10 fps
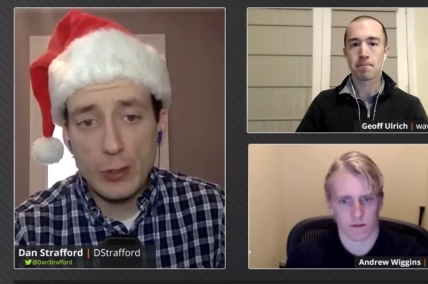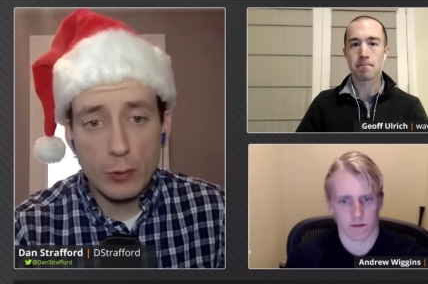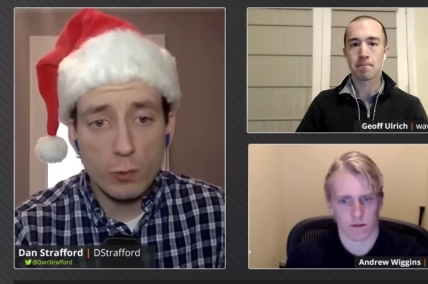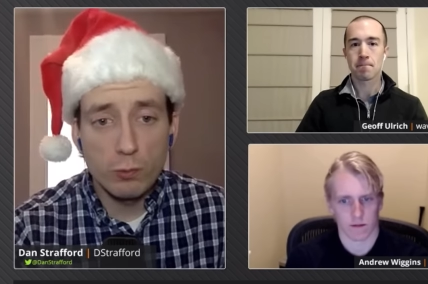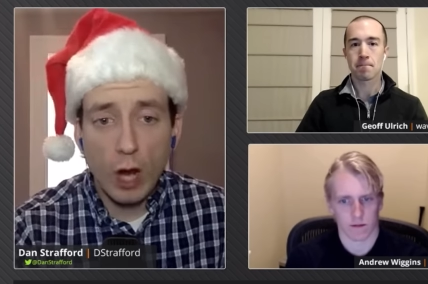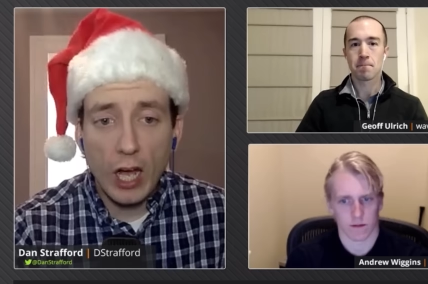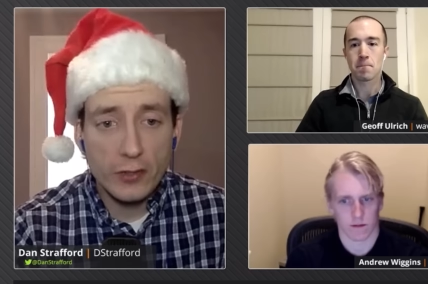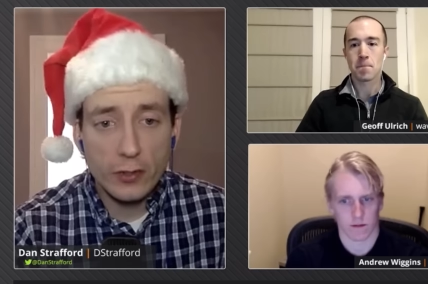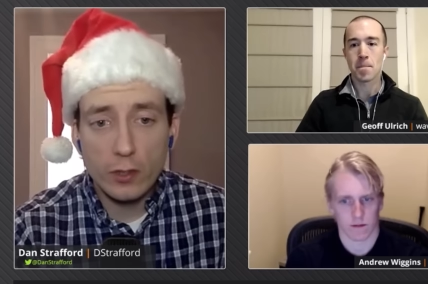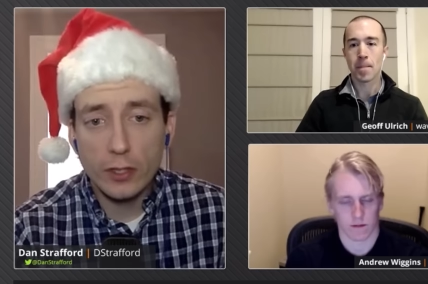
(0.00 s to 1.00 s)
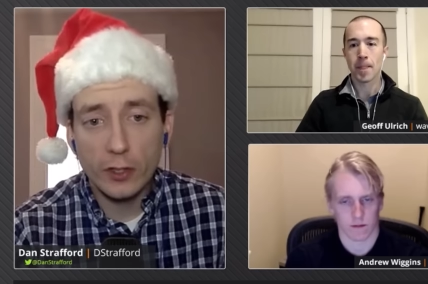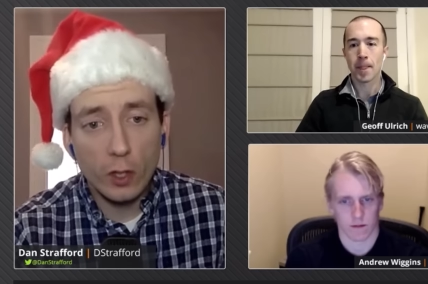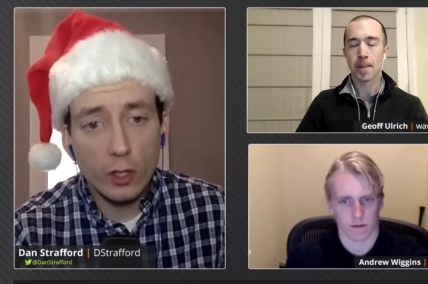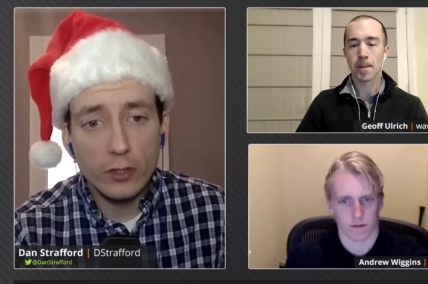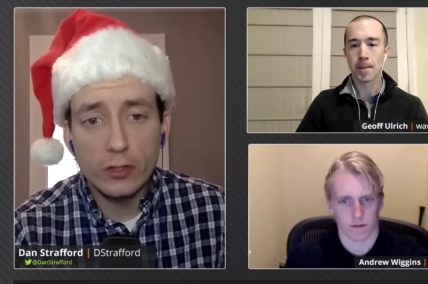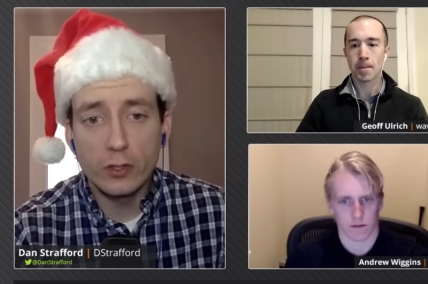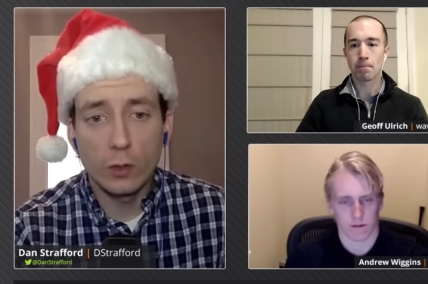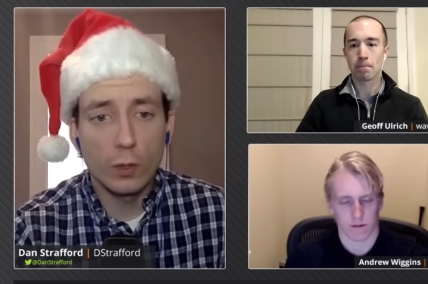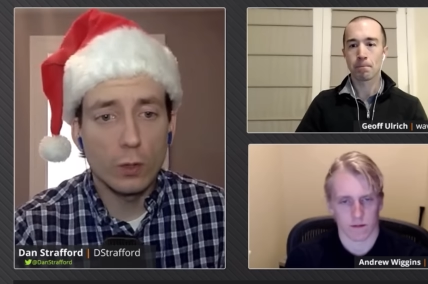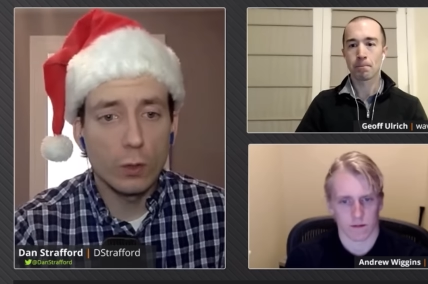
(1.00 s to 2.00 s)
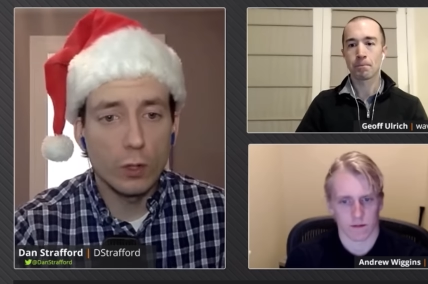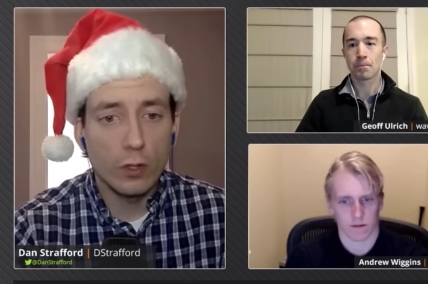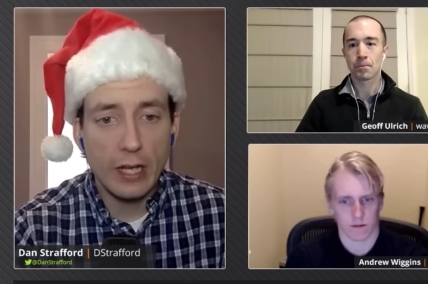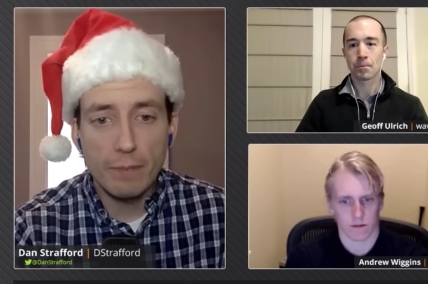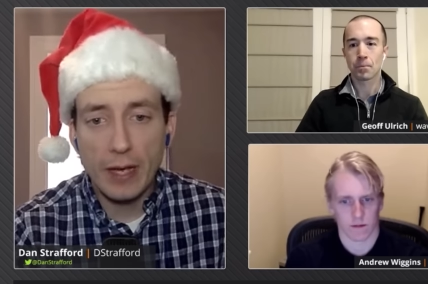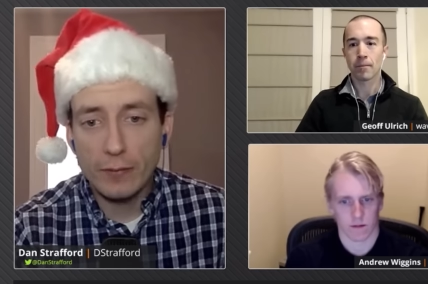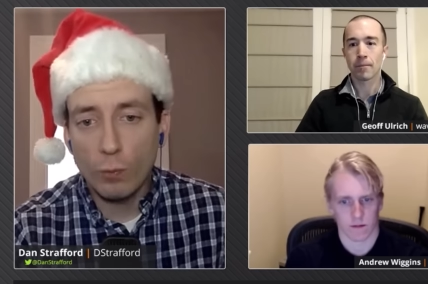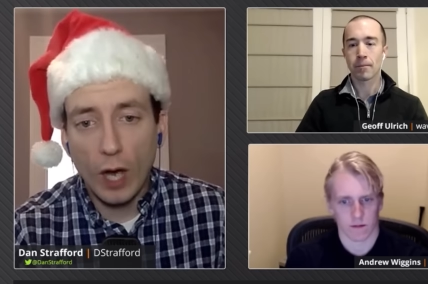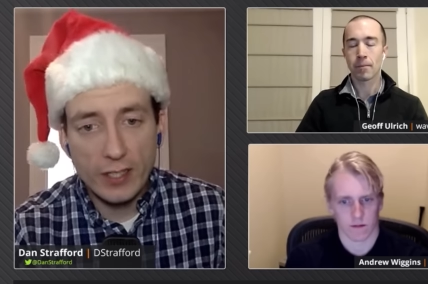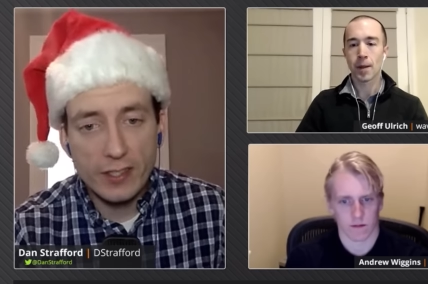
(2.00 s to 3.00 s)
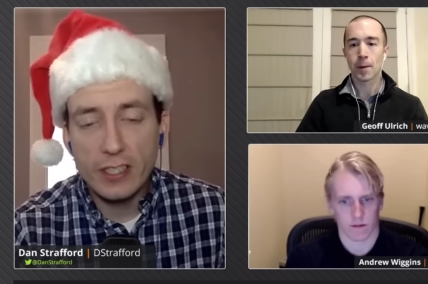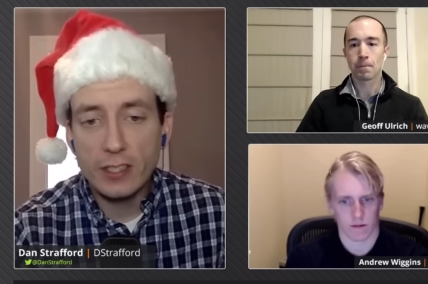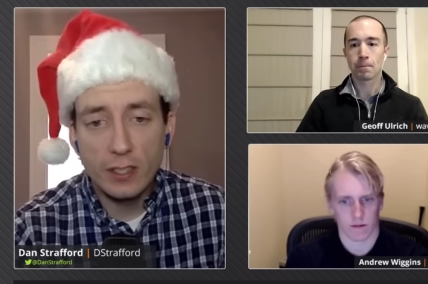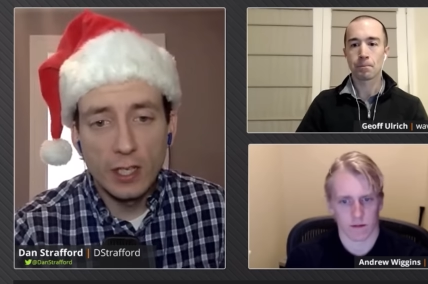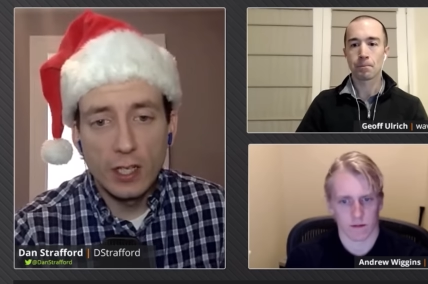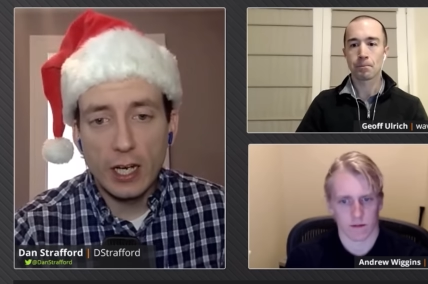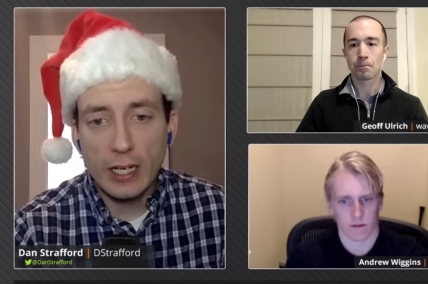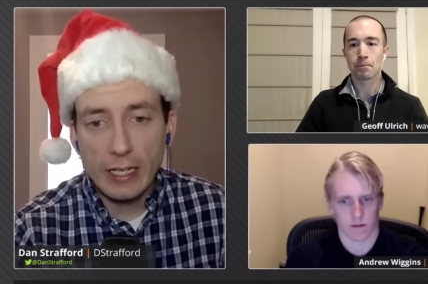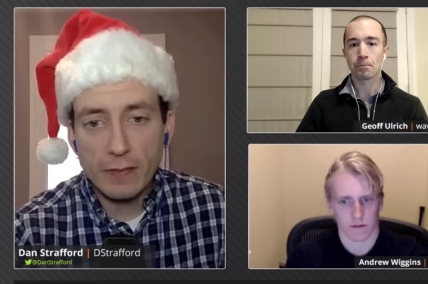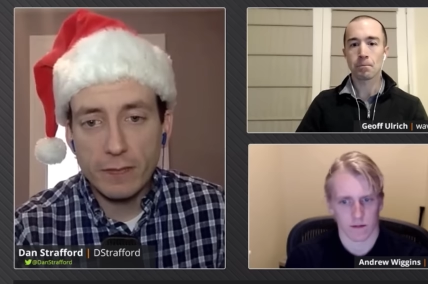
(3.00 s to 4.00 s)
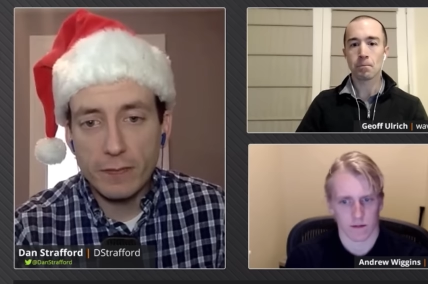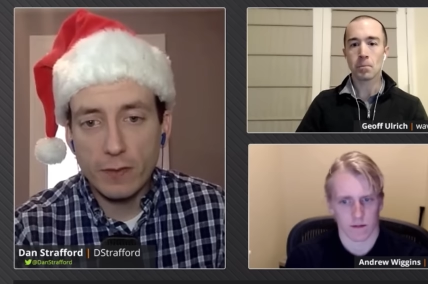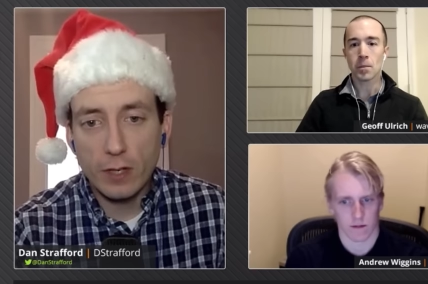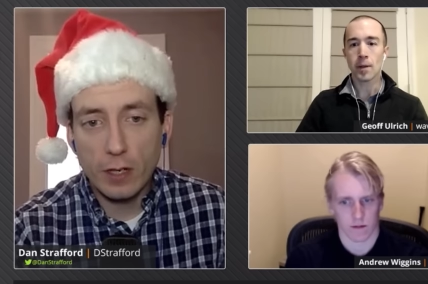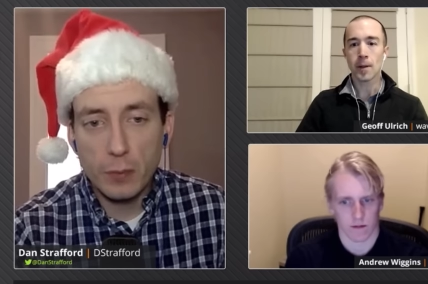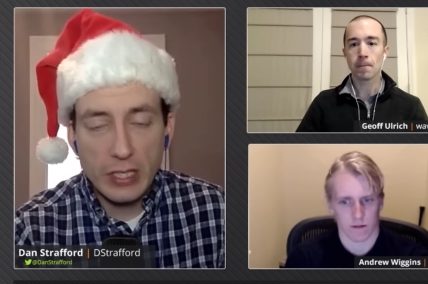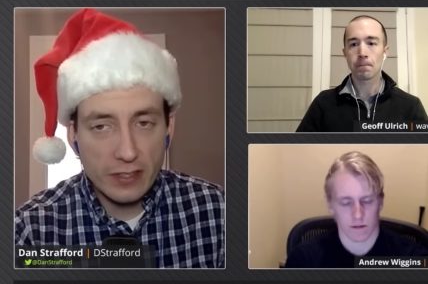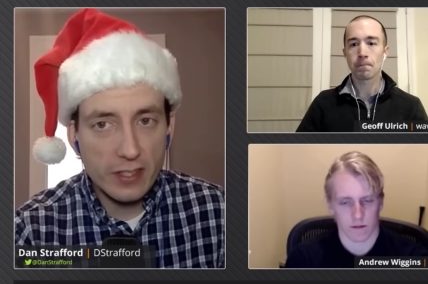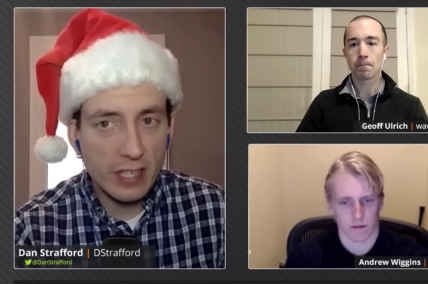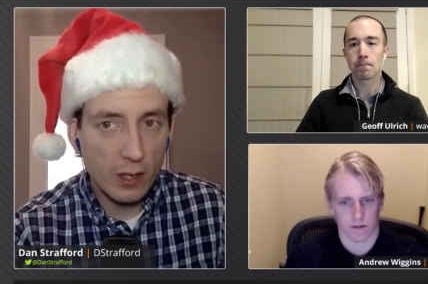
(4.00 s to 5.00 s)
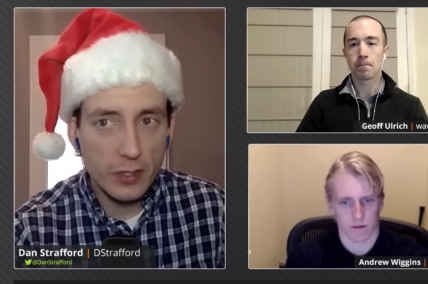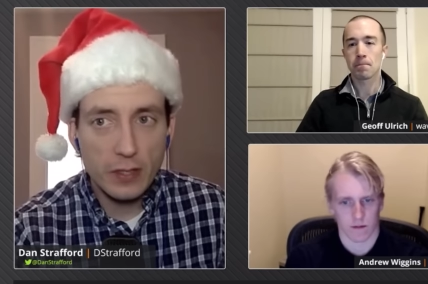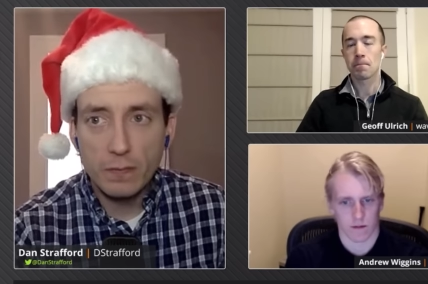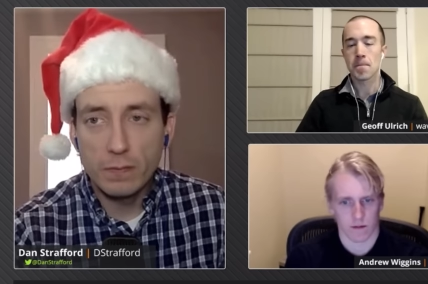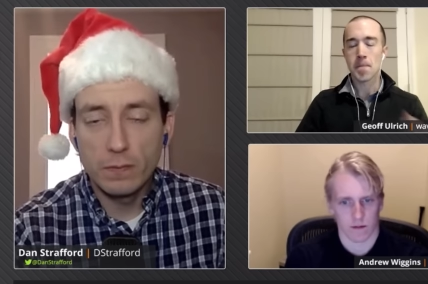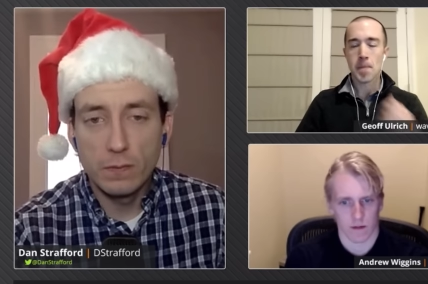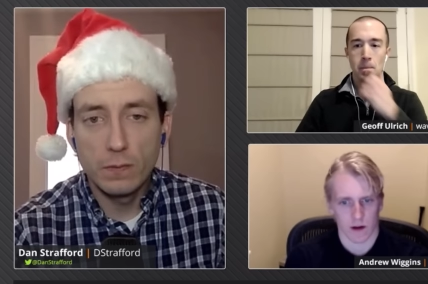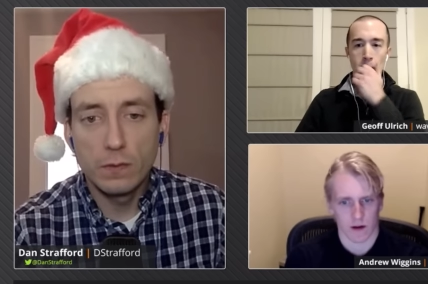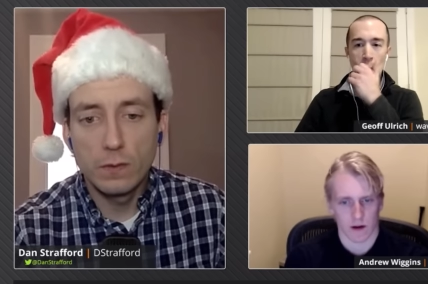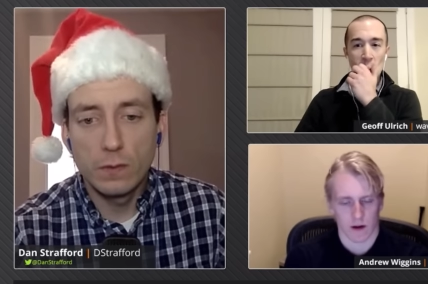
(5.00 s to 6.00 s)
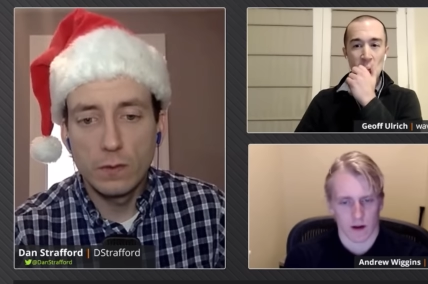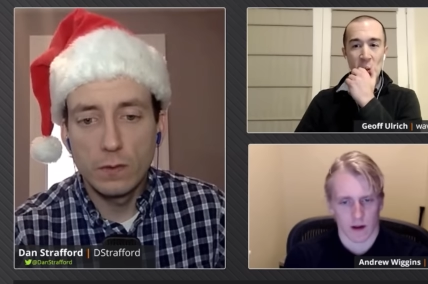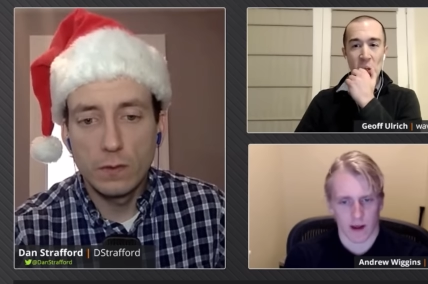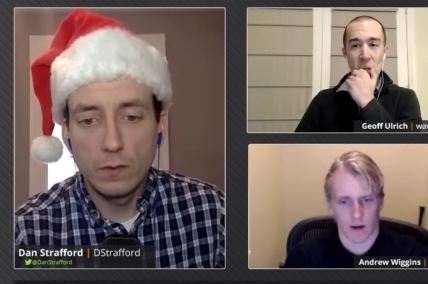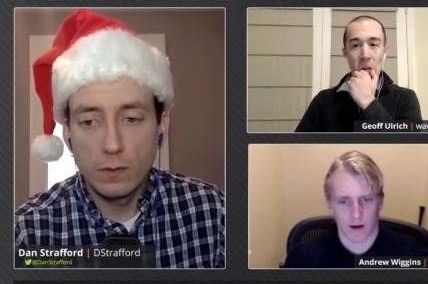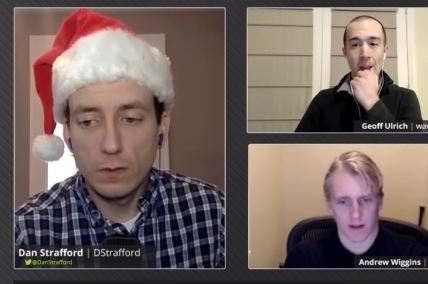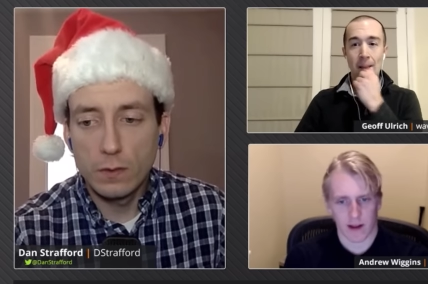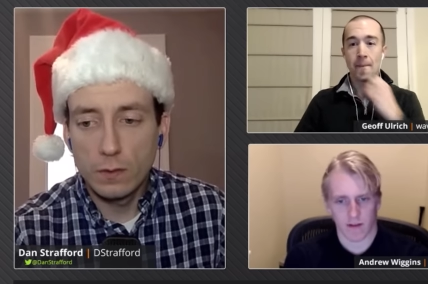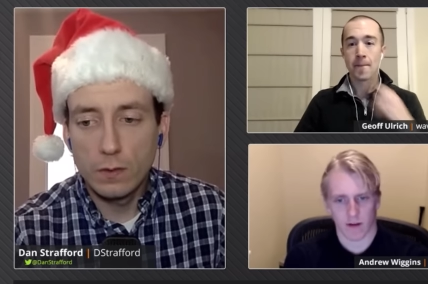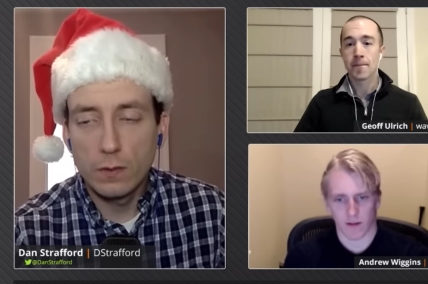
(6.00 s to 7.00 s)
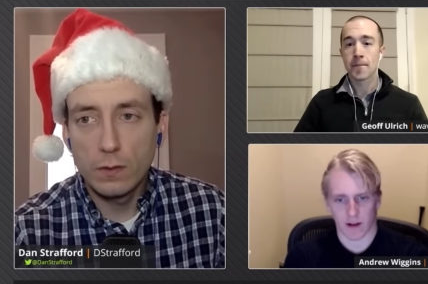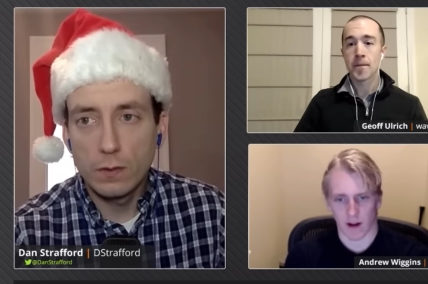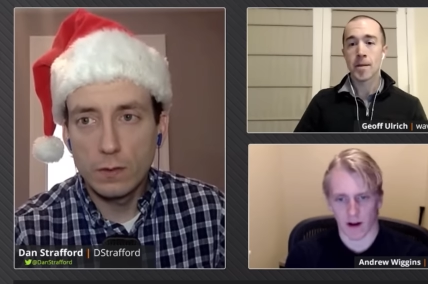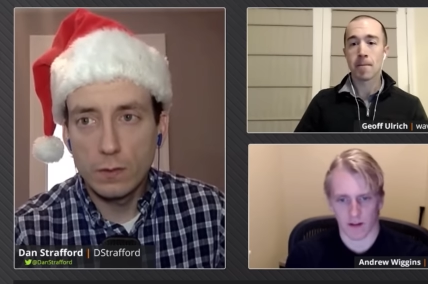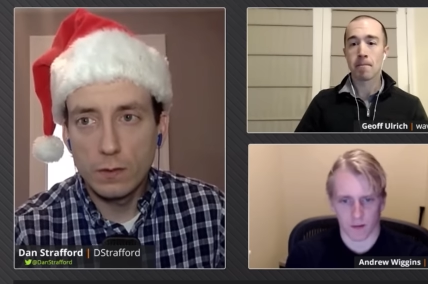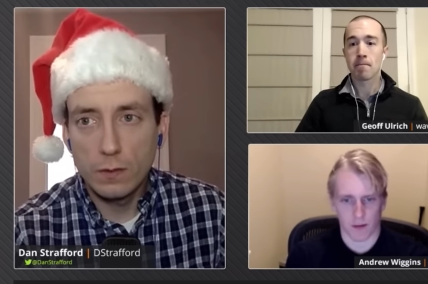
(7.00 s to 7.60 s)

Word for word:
Speaker 1: you roster a Cooks or or a Ben Watson uh, if uh, Brees is healthy?
Speaker 2: Yeah, well, I think even if he does